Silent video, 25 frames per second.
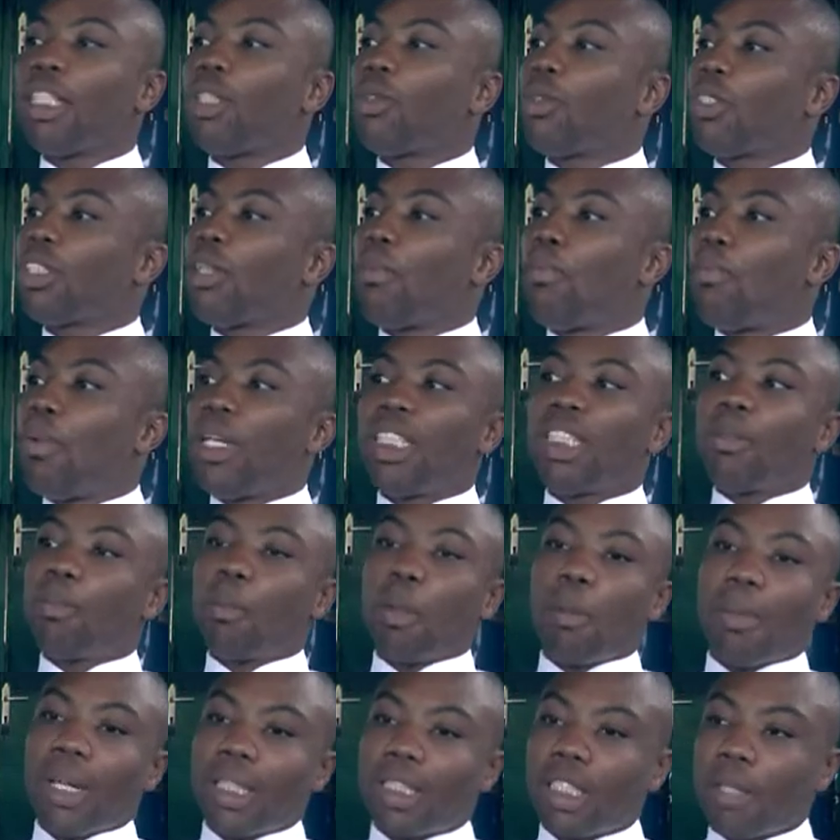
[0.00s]
it was the best
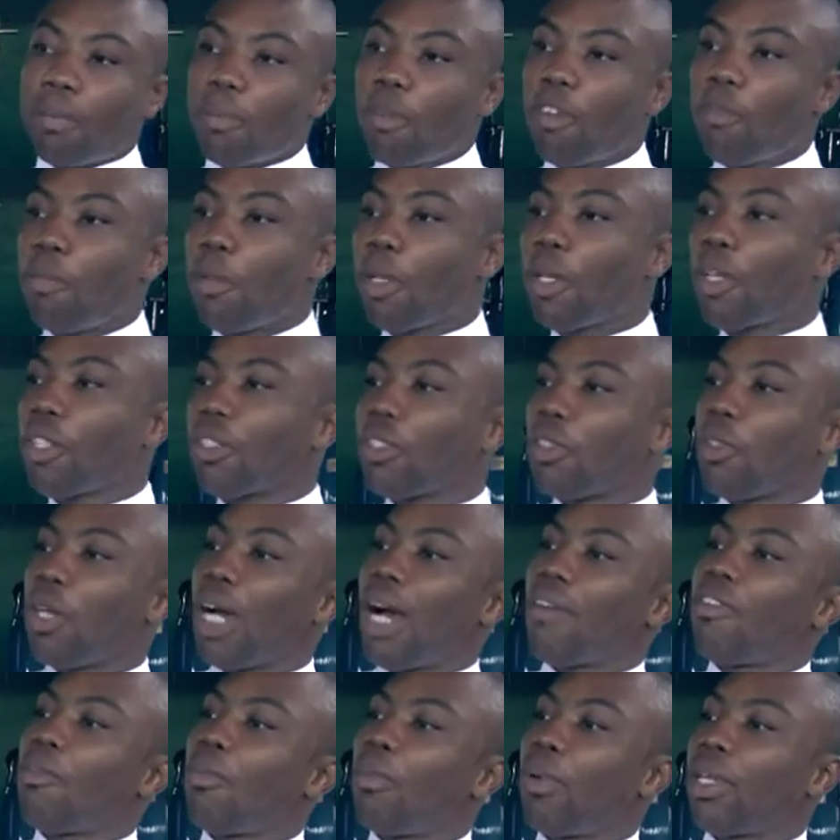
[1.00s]
diplomatic move because you
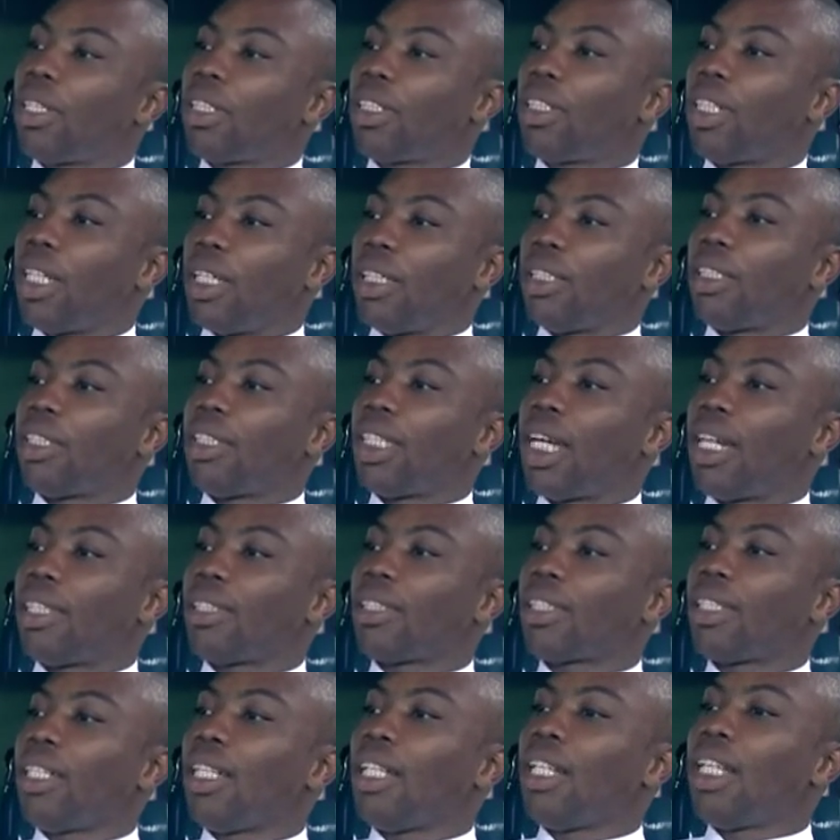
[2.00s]
have a president
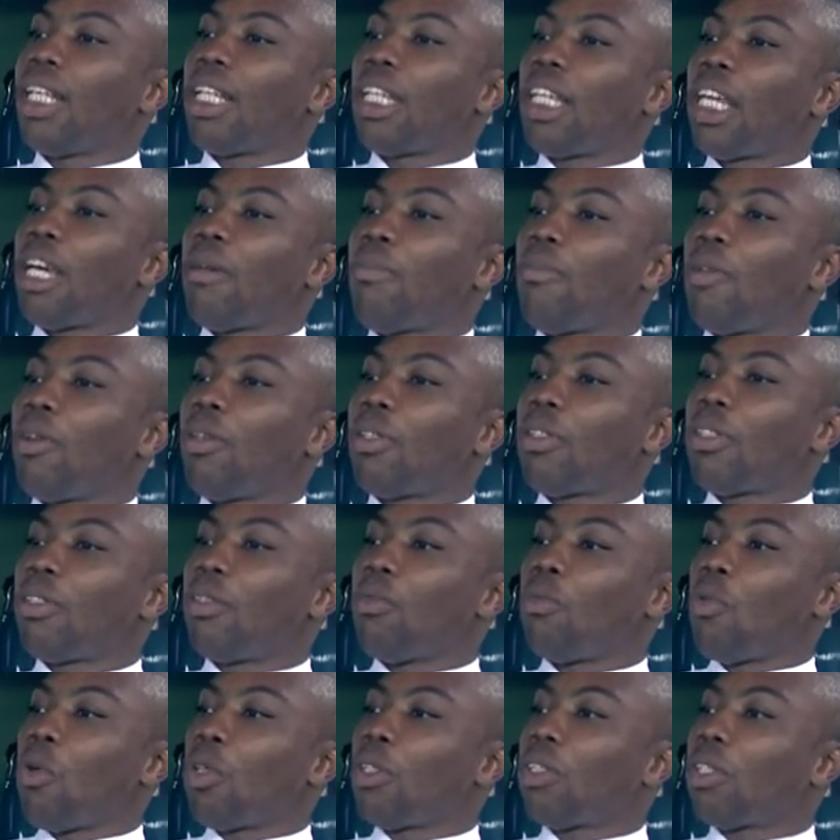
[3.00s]
that came on
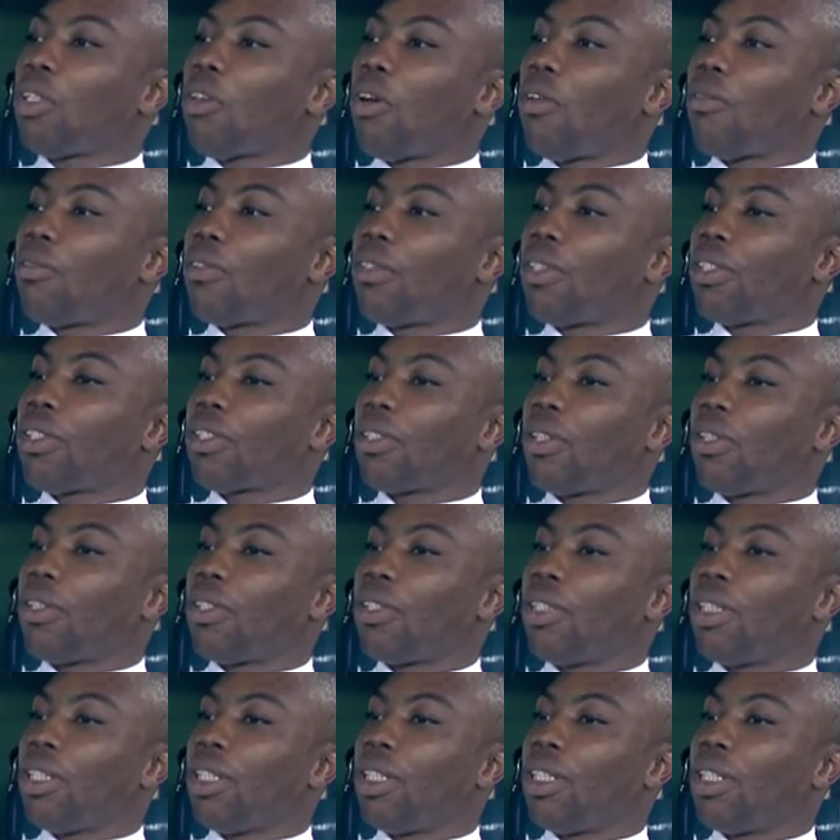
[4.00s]
one office
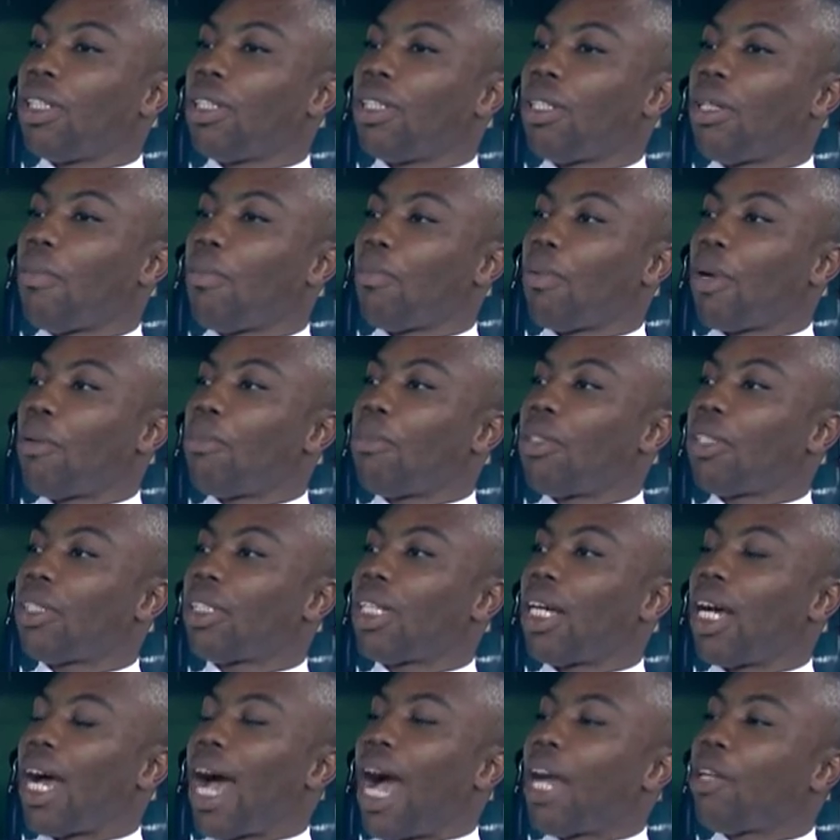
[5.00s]
on the premise
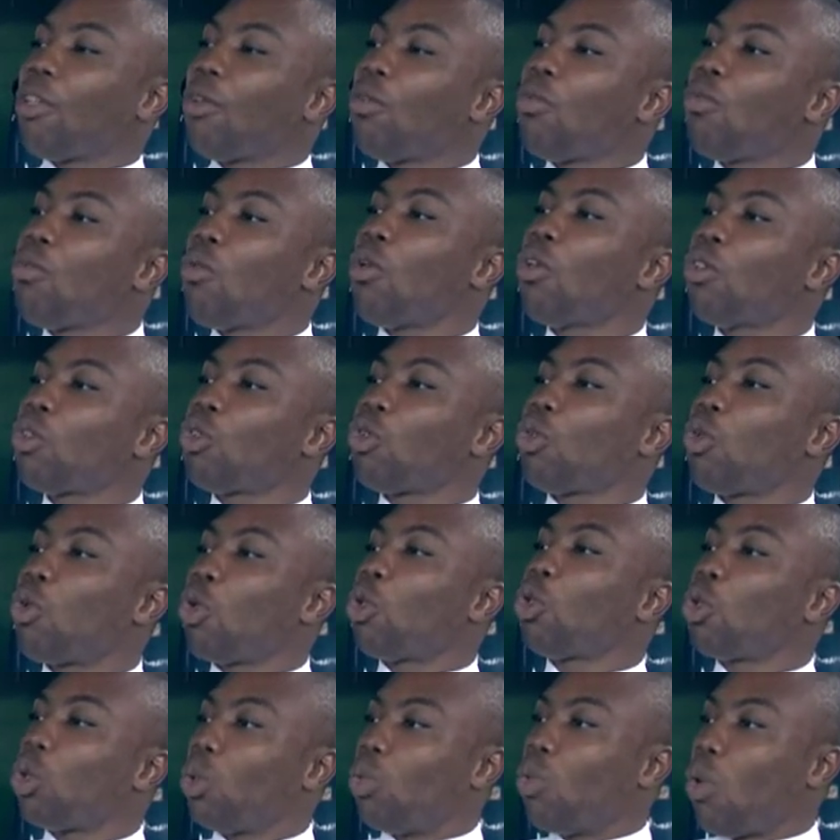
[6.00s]
that I don't want to
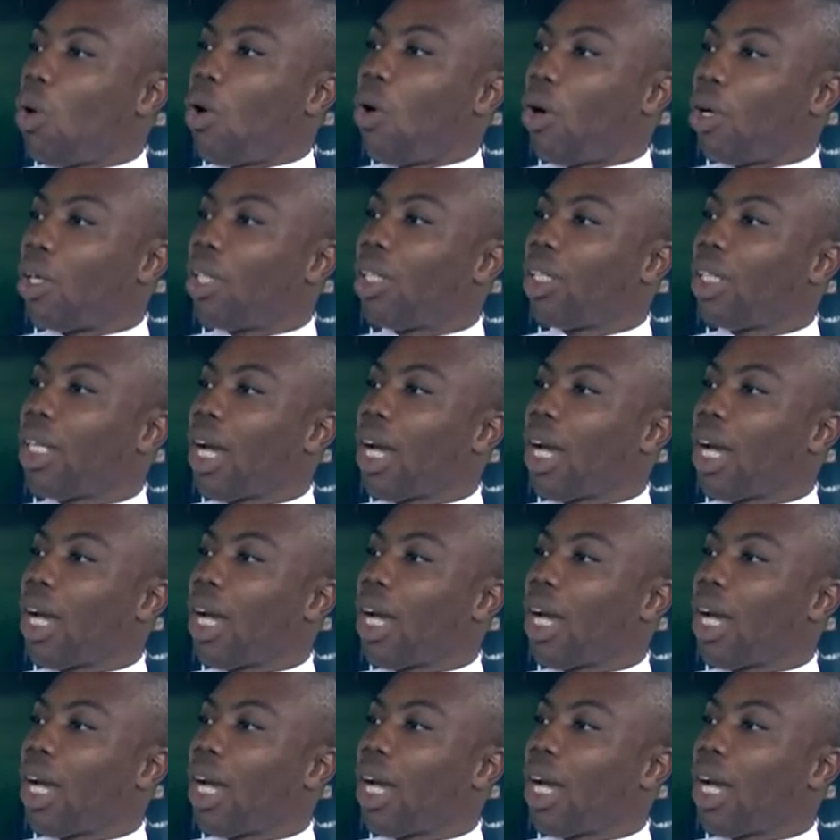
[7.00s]
go to war.